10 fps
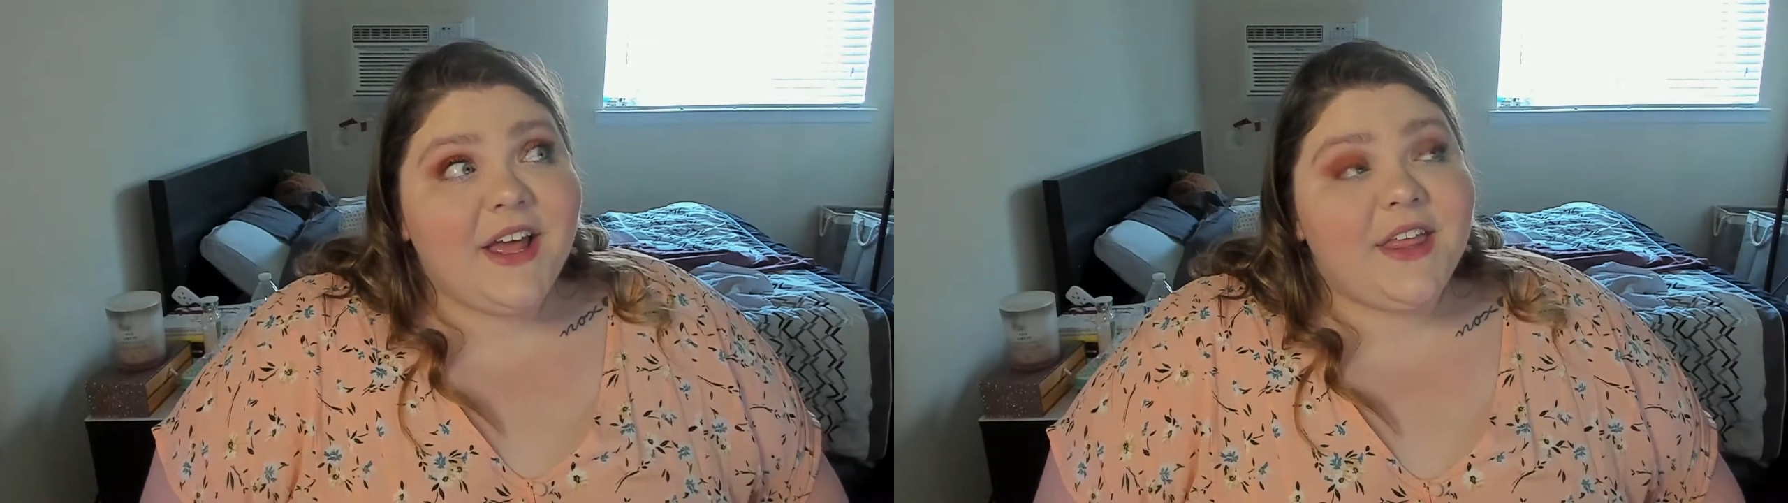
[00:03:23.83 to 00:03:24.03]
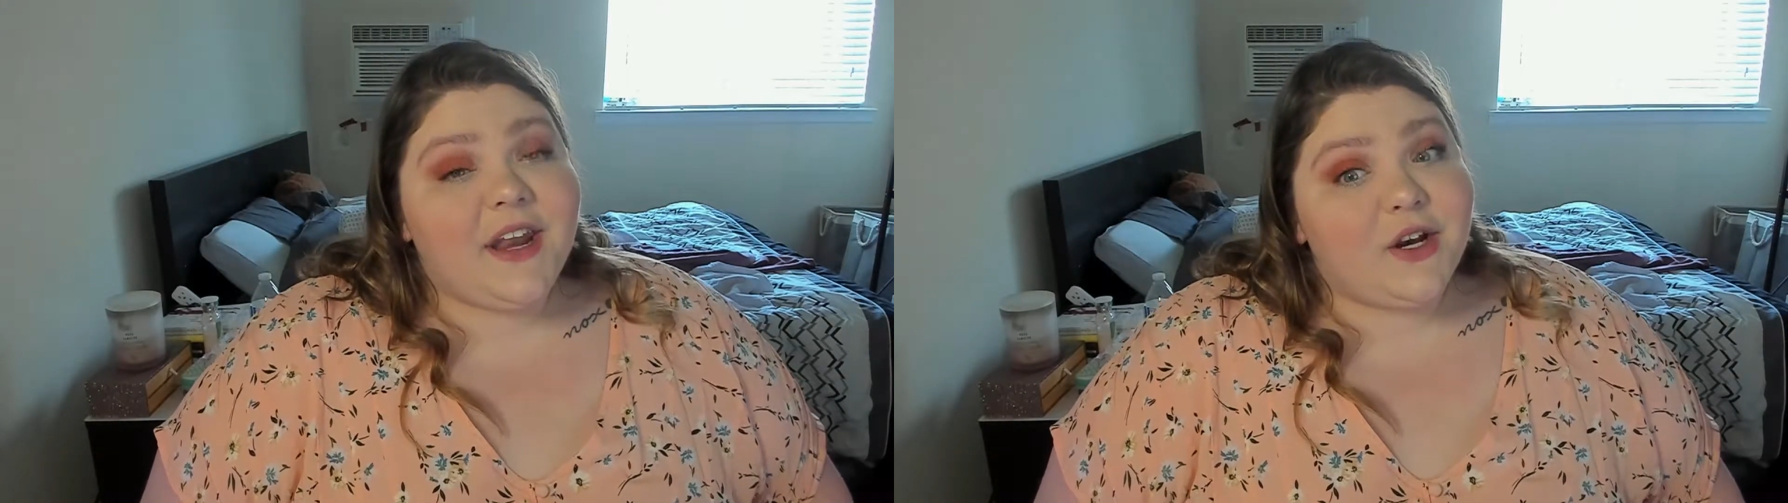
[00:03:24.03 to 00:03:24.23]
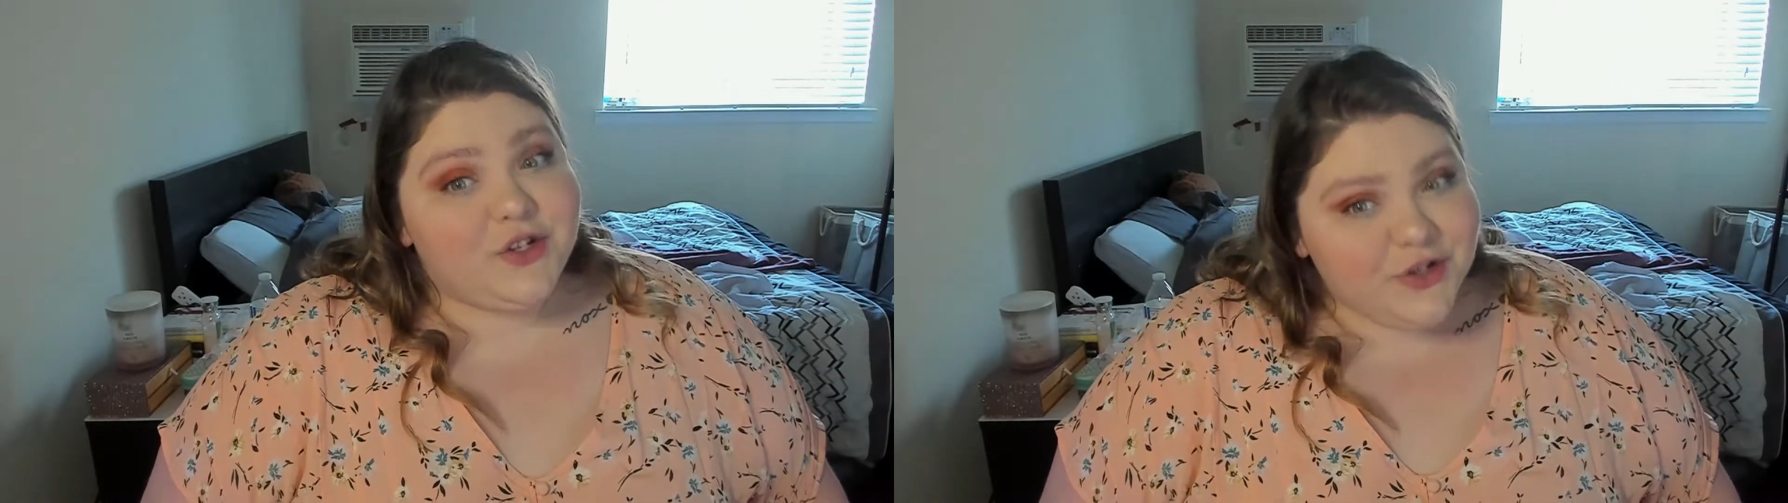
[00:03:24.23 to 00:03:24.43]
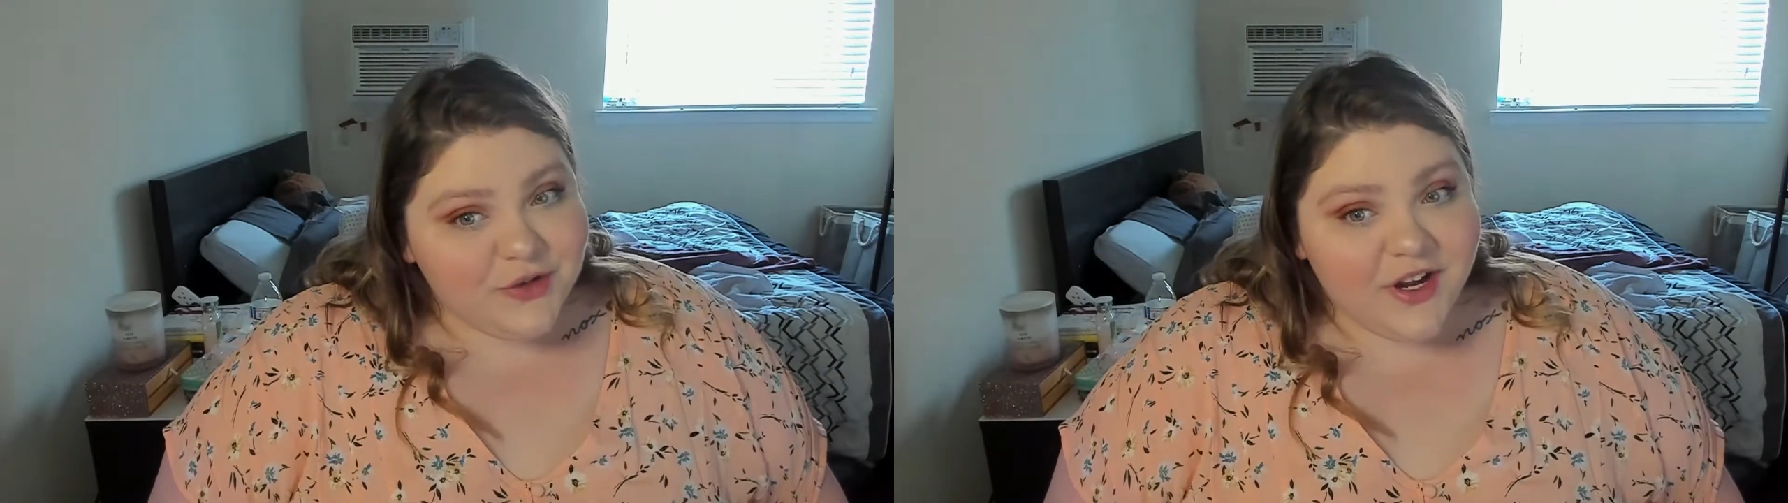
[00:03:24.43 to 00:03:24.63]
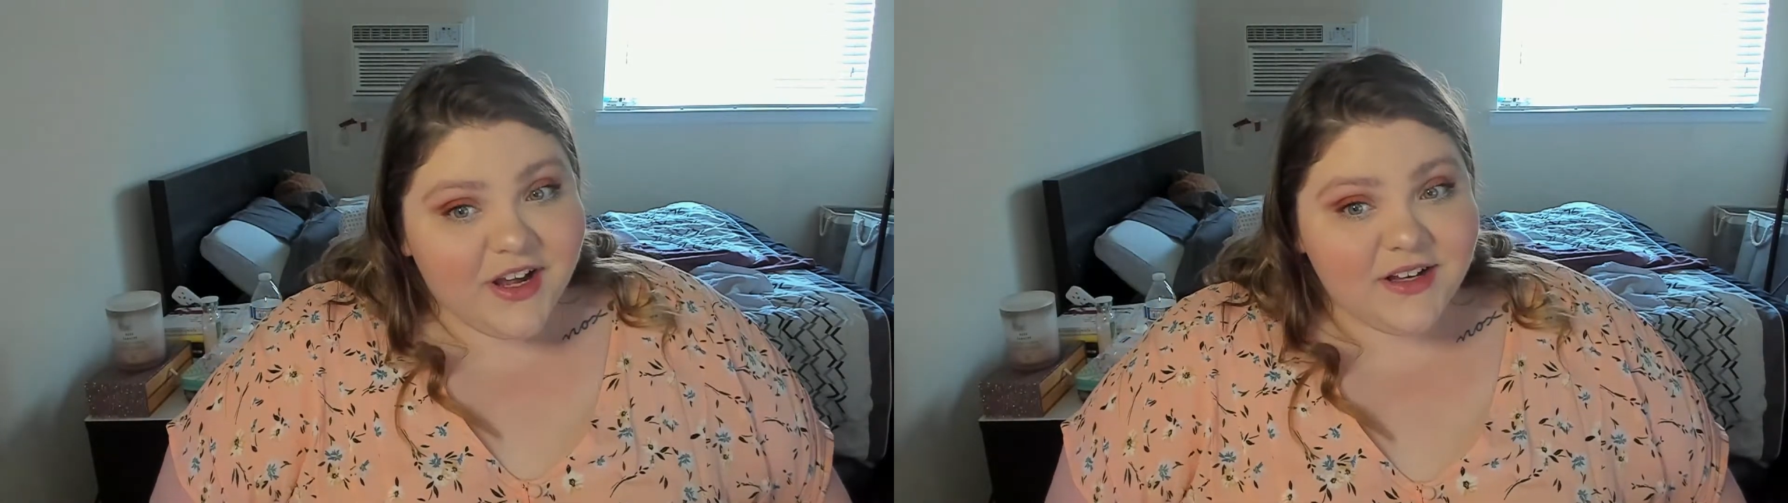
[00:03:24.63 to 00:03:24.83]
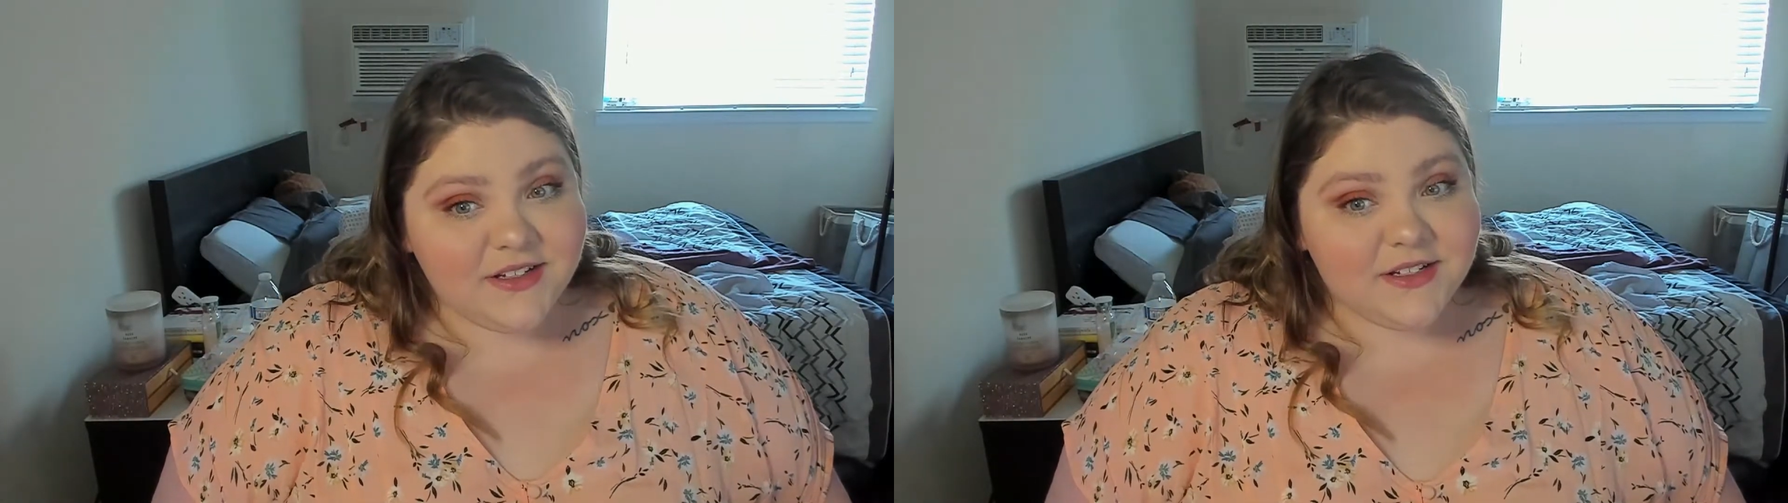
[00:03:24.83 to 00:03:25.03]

that I do not